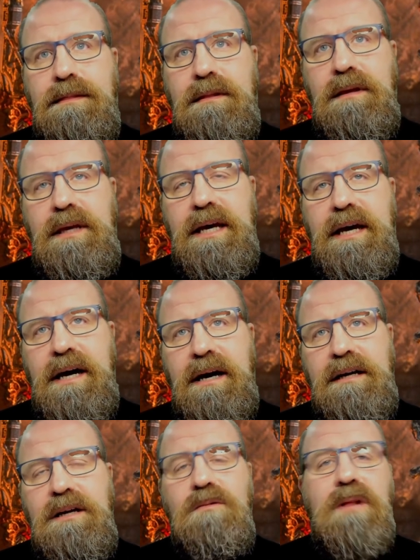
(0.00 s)
Yeah,
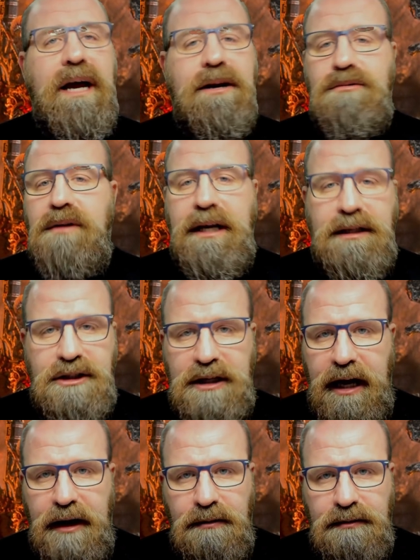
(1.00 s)
you like range
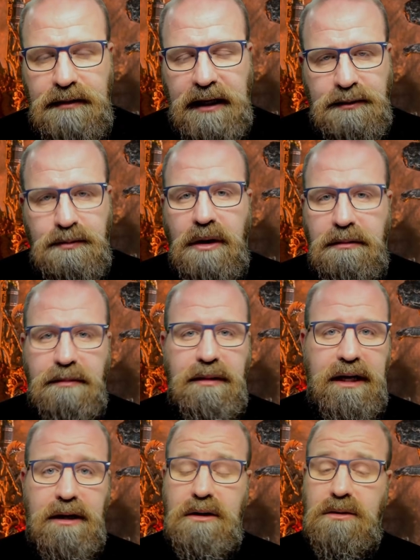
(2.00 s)
now. That's
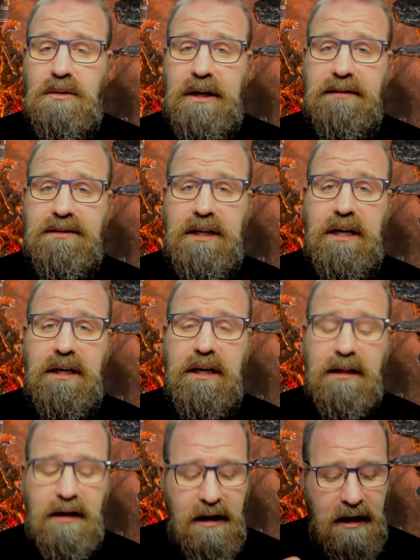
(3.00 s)
probably a good way of saying
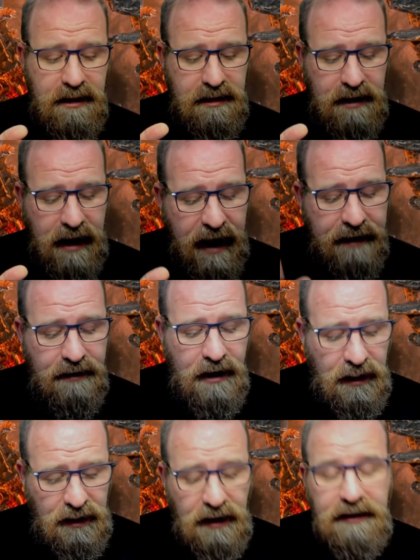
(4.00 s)
it.
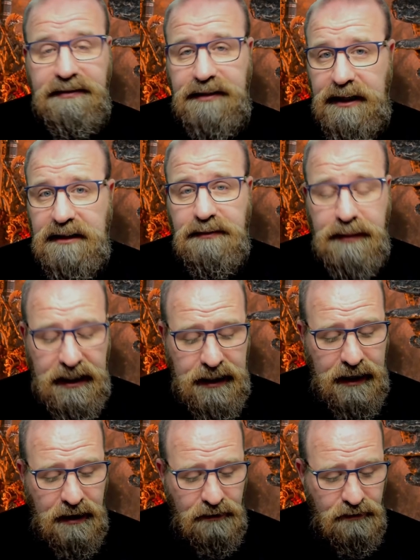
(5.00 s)
A lot of things have been
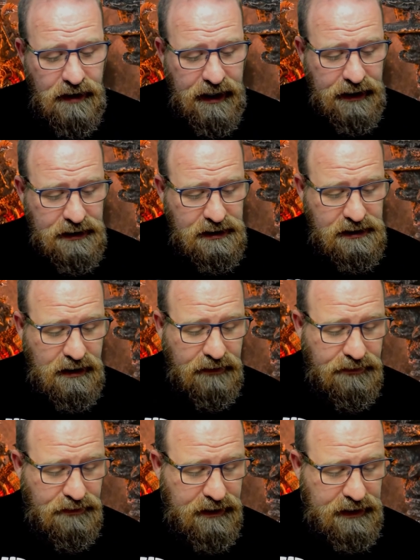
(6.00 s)
hit on range. So,
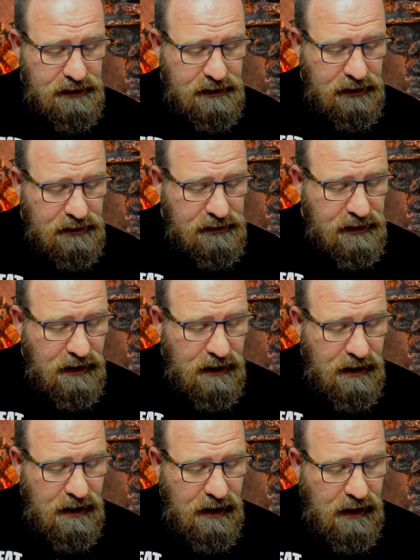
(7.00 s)
for instance,
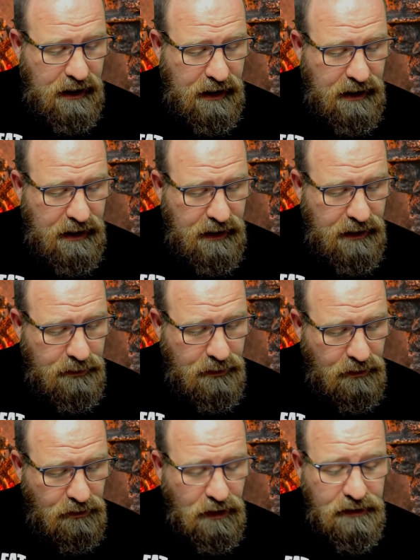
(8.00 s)

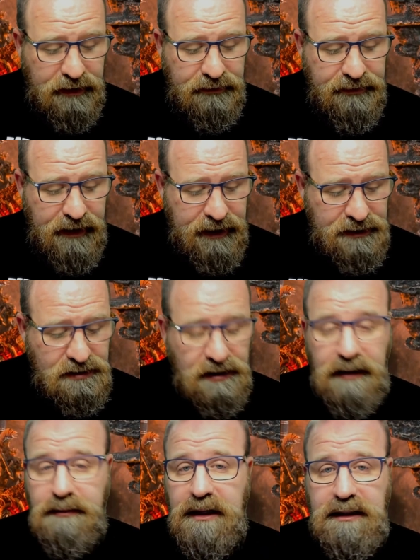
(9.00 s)
Roaring
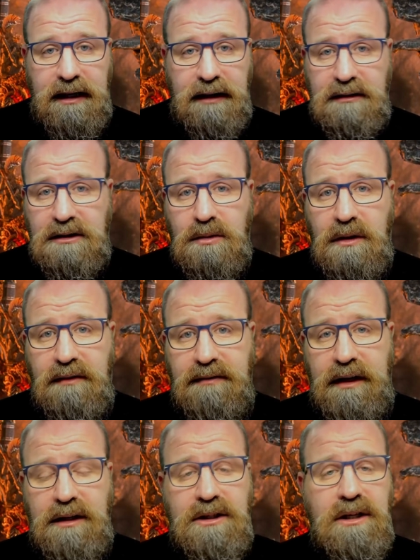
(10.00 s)
Firestream is down to 12
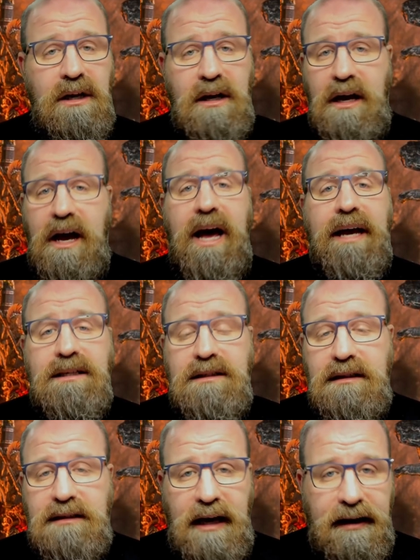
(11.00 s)
inch.
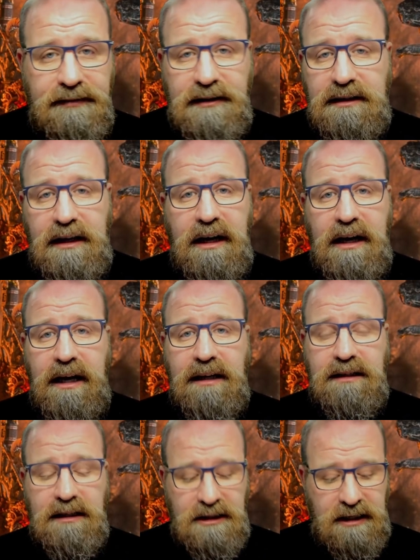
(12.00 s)
Axes have to stay at
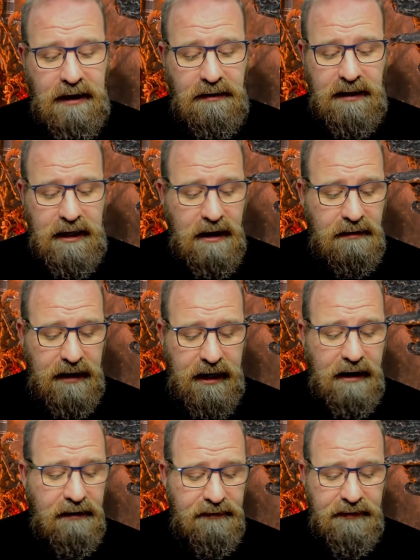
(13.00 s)
8 inch now, and they only
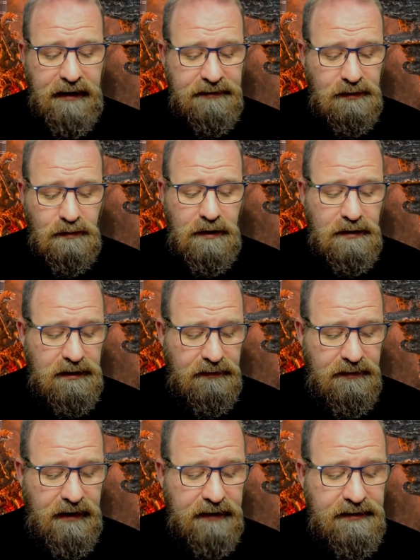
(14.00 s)
hit on 5s and wounds on
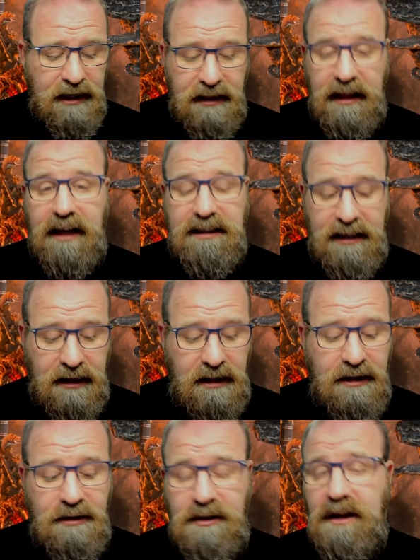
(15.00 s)
5s. And that's
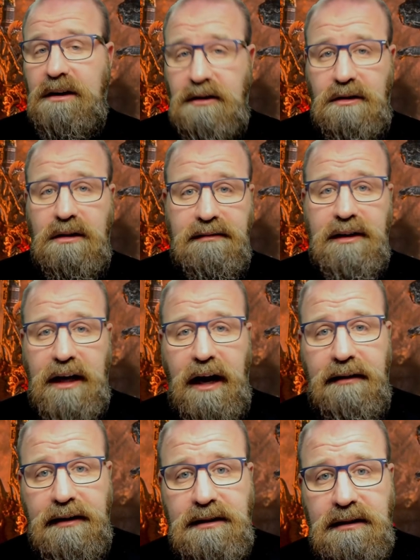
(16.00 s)
including all of the
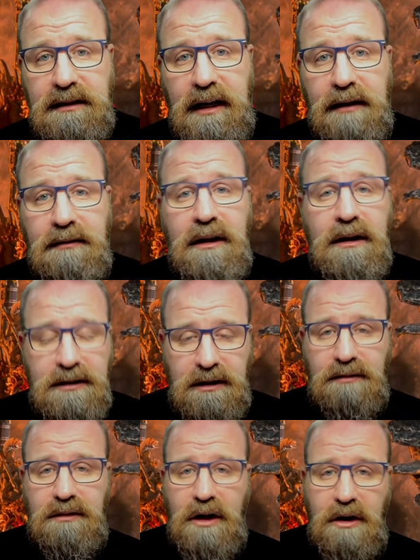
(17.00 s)
characters now.
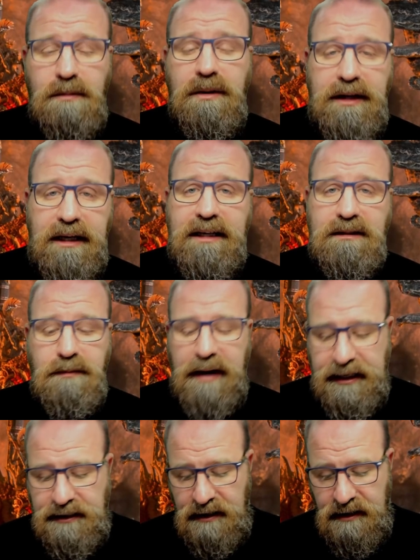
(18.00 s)
So nobody is
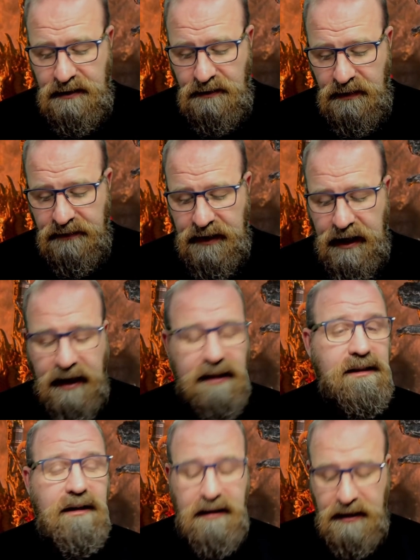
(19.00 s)
better with an
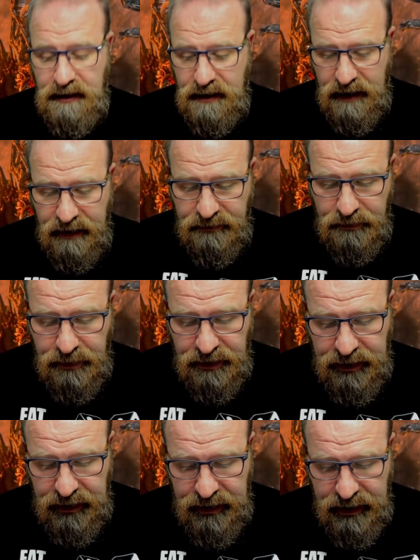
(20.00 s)
axe.
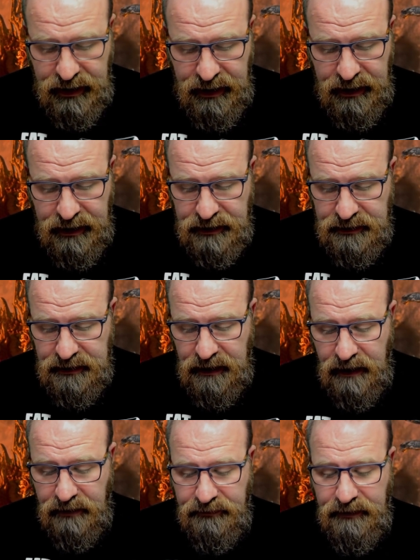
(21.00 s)
Everybody is
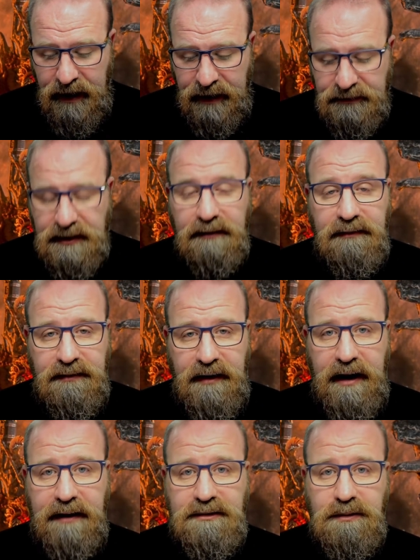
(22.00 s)
5s and
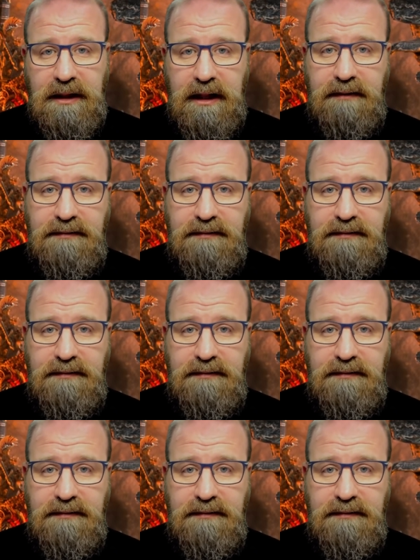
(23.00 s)
5s when they're